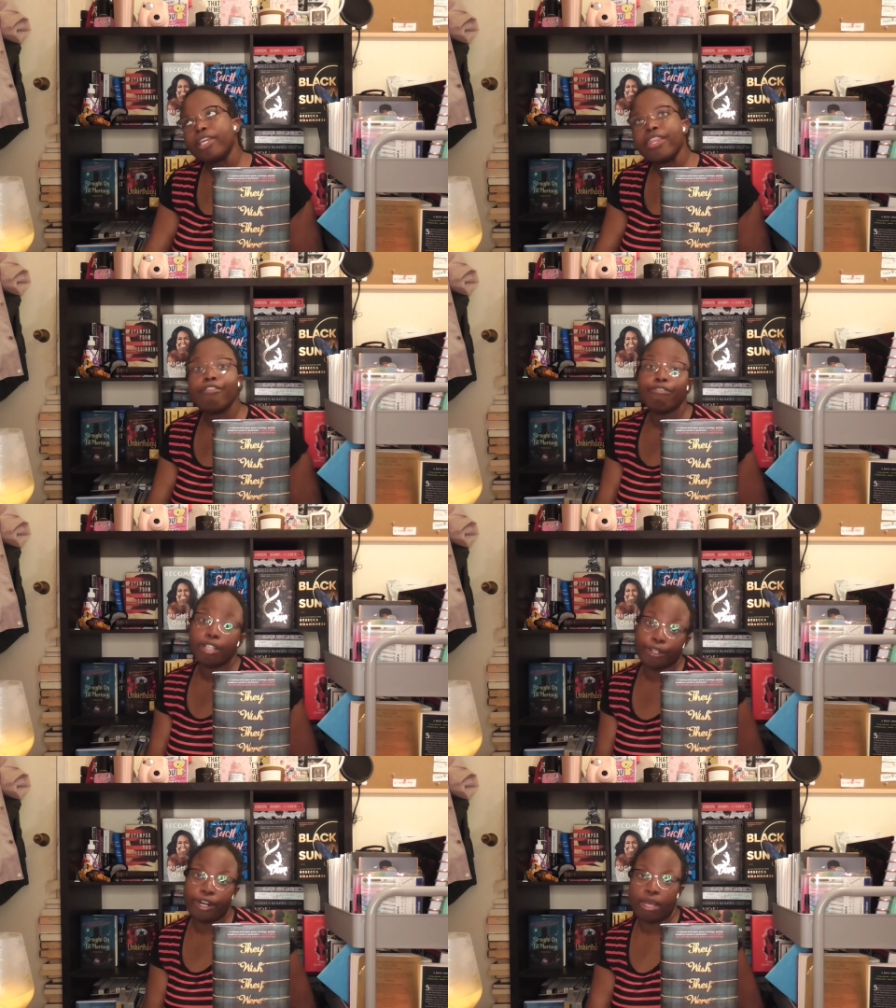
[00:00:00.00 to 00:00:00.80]
the
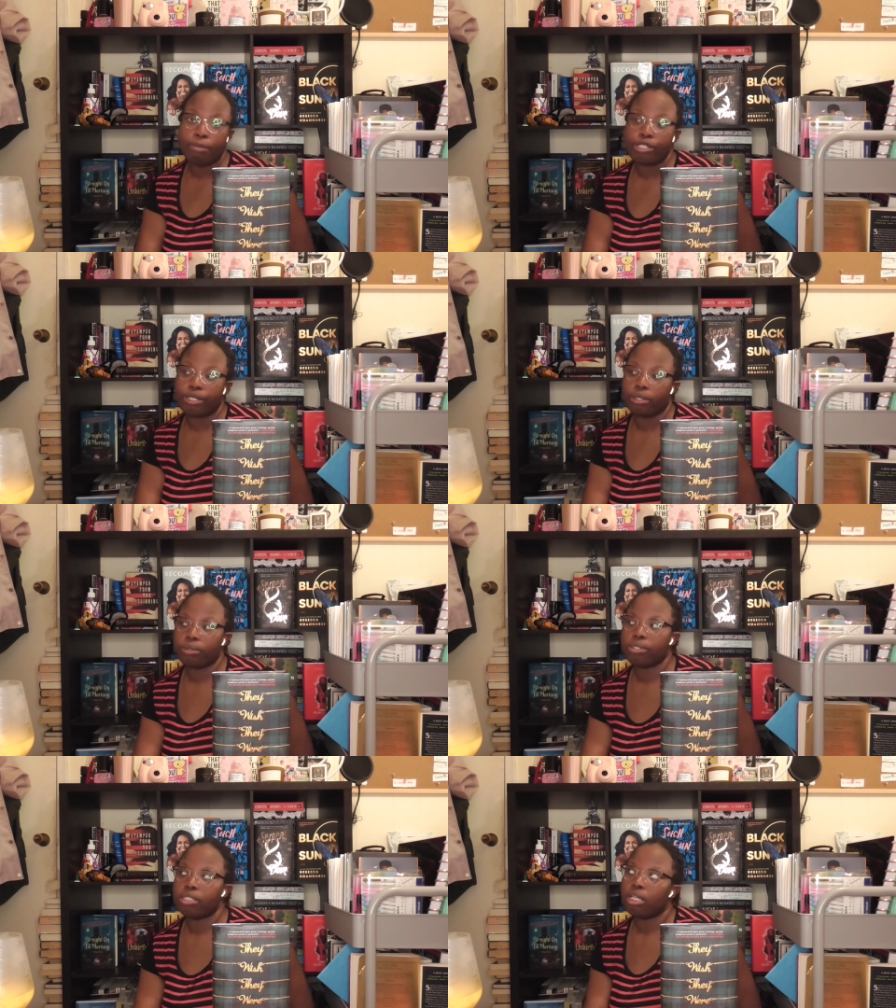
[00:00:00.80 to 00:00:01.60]
filler
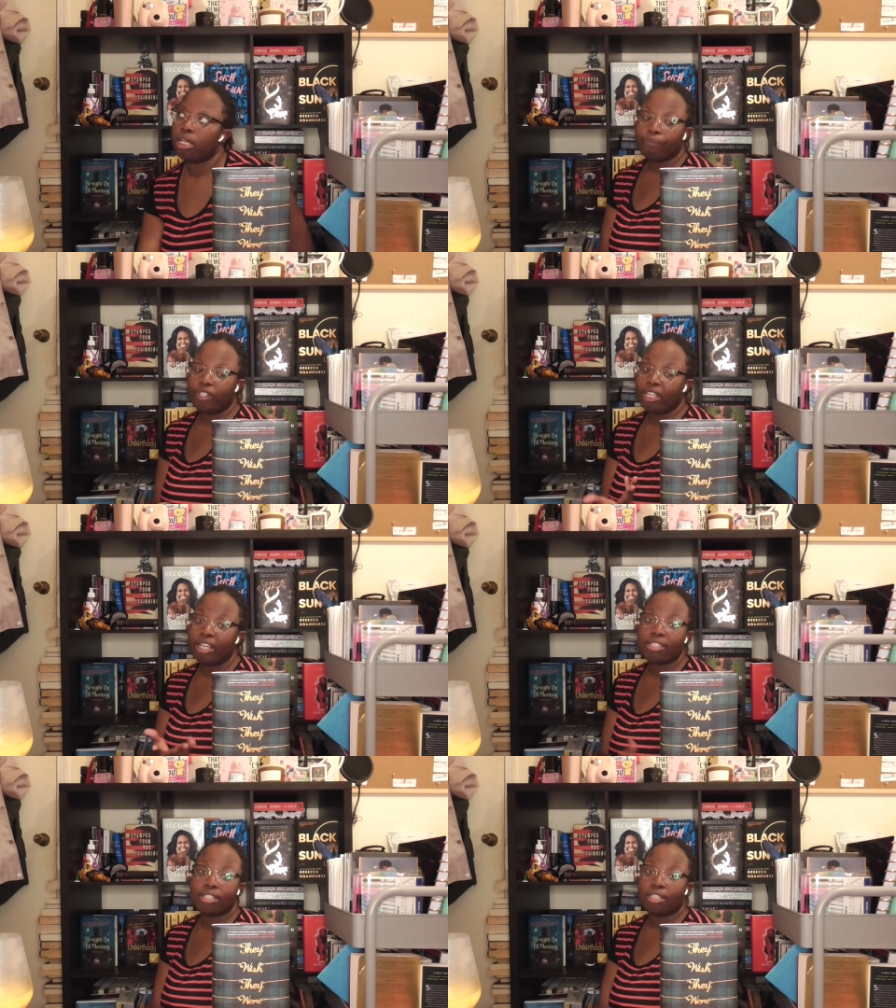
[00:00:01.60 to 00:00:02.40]
episodes. Yeah,
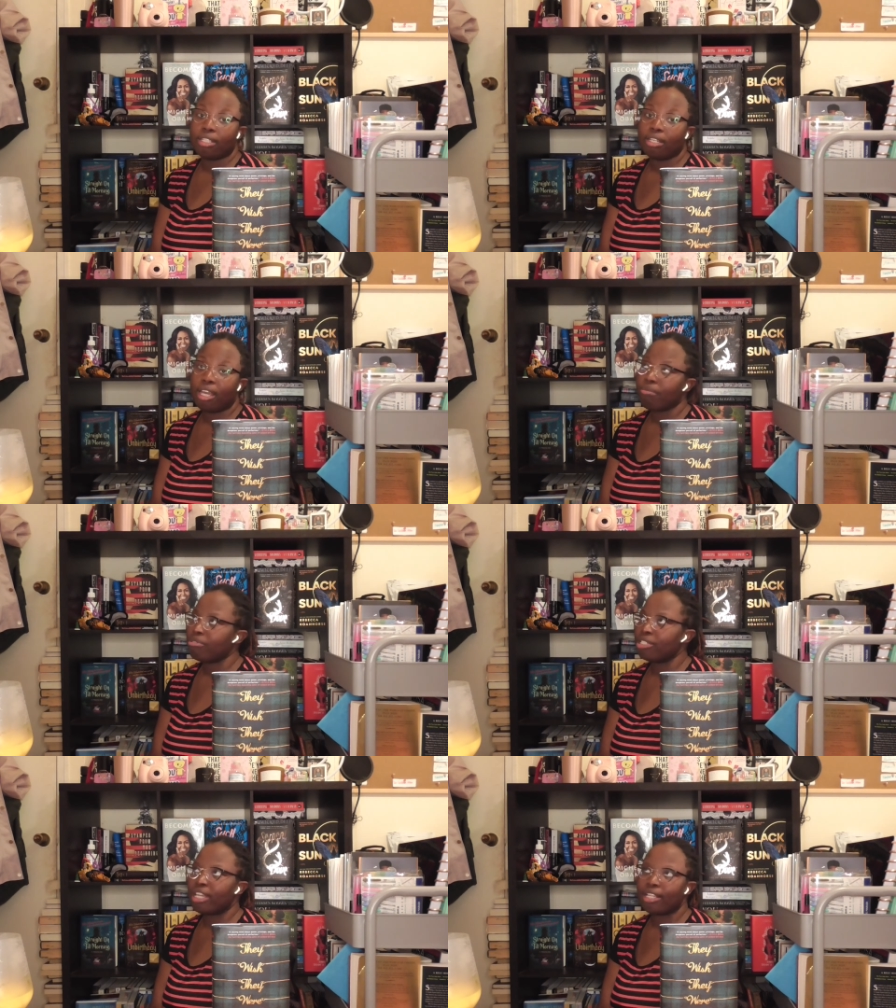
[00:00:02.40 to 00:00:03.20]
that's it. I'm
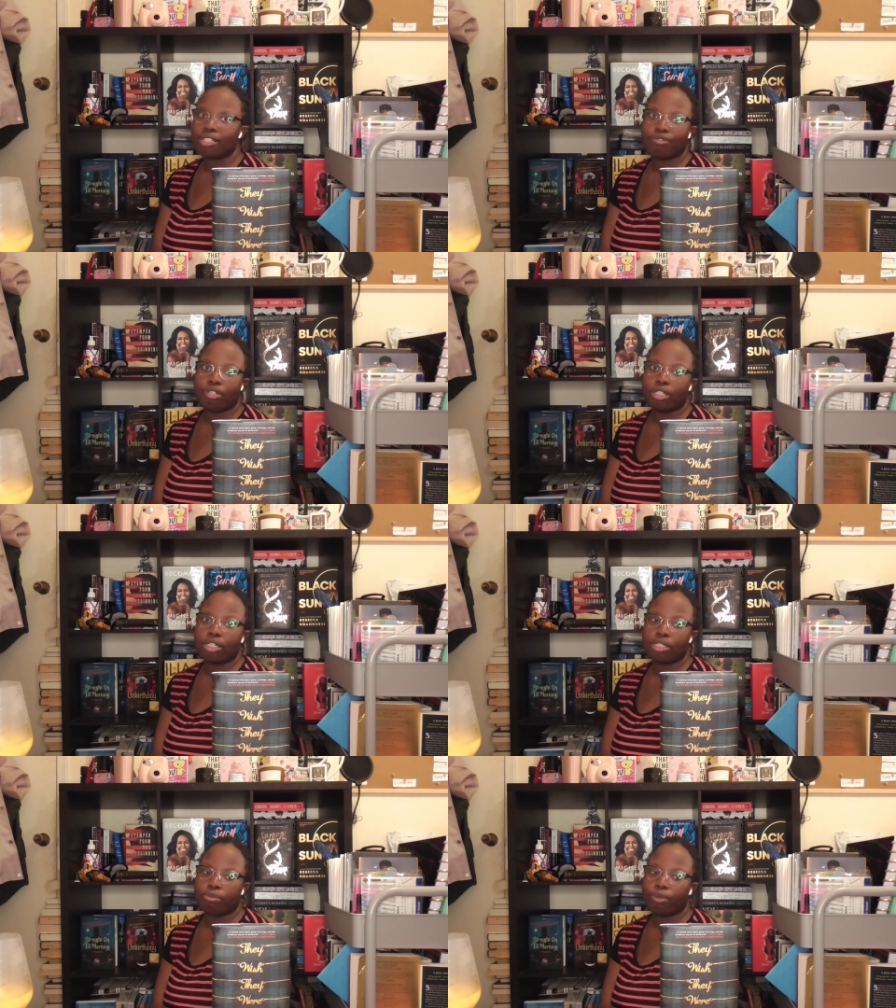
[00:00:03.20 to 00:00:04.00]
just actually really
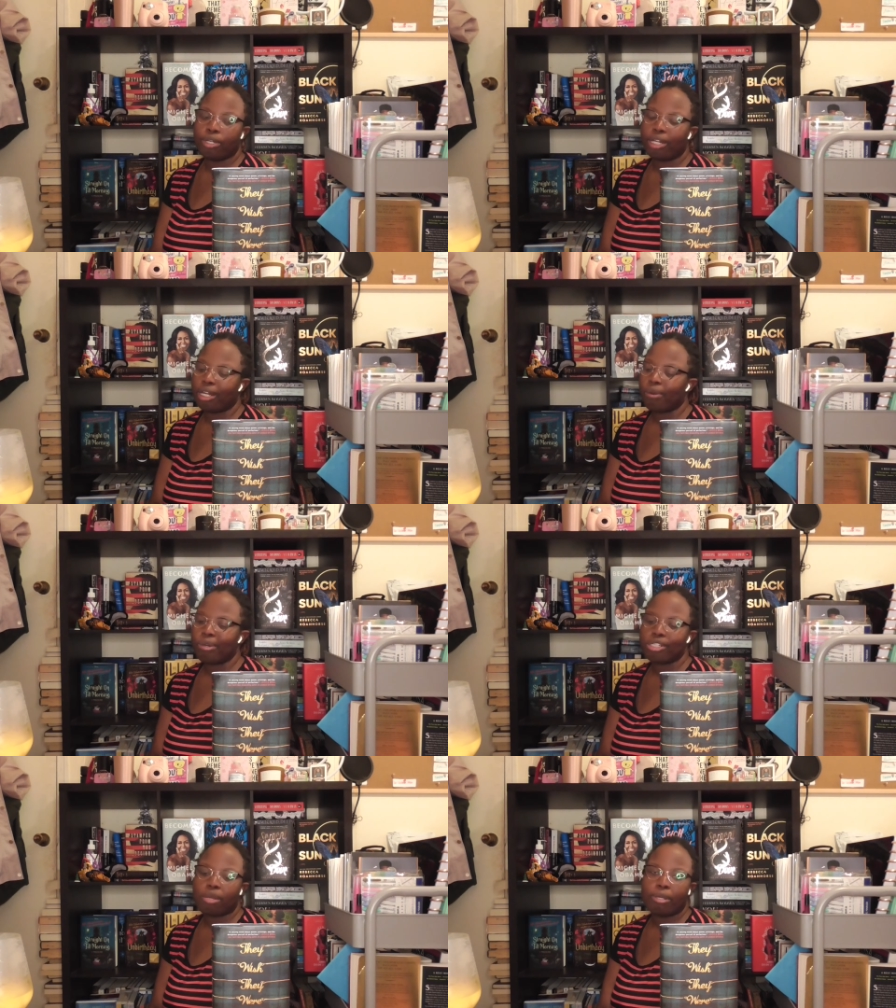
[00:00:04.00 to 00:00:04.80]
disappointed. I don't
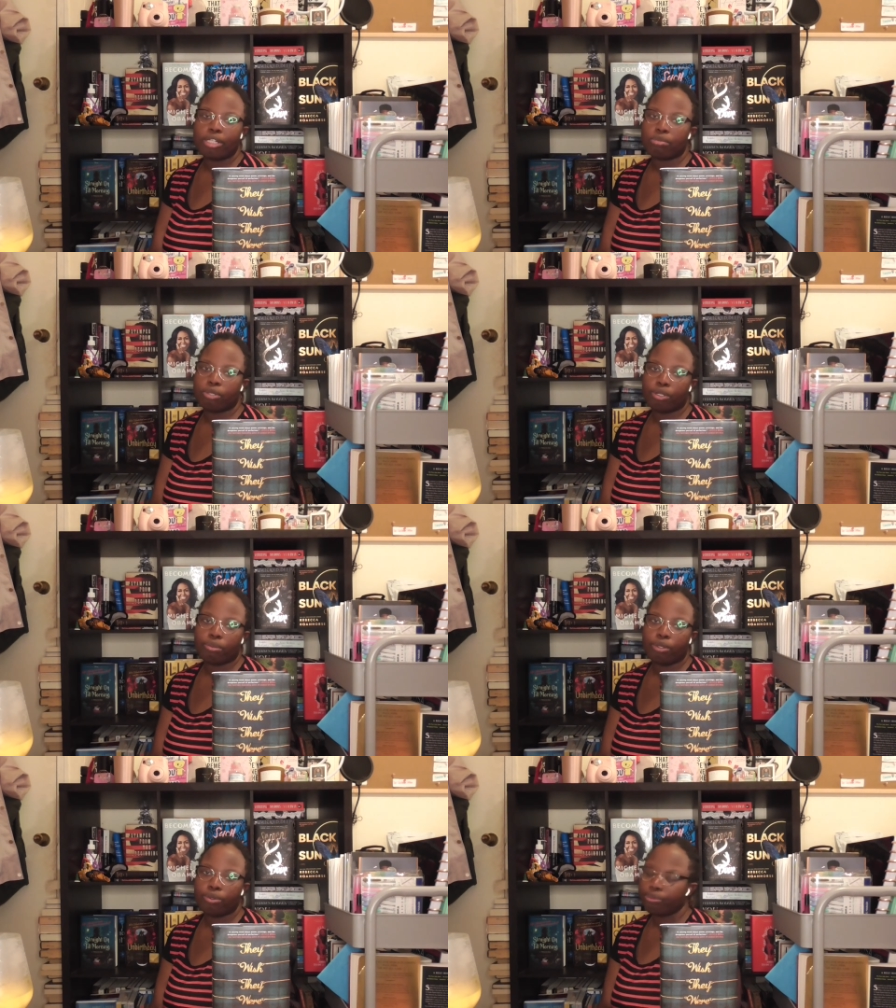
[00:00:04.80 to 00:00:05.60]
want to talk about this one no
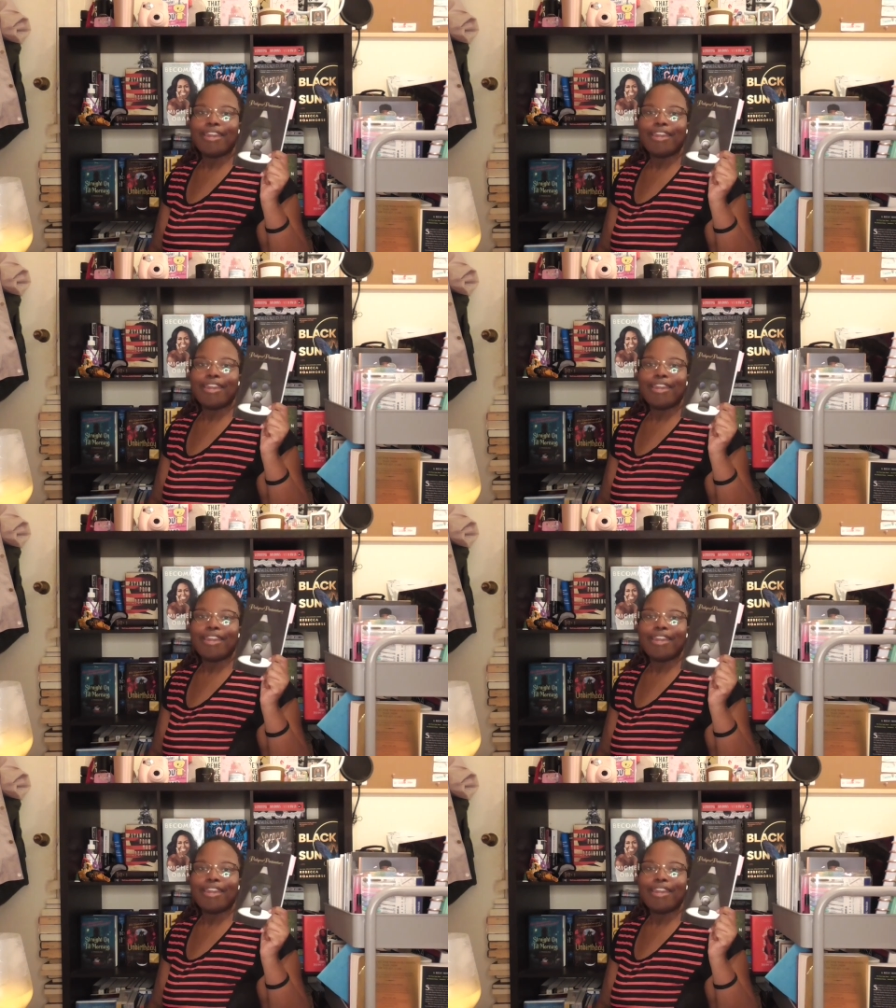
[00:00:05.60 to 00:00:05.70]
more.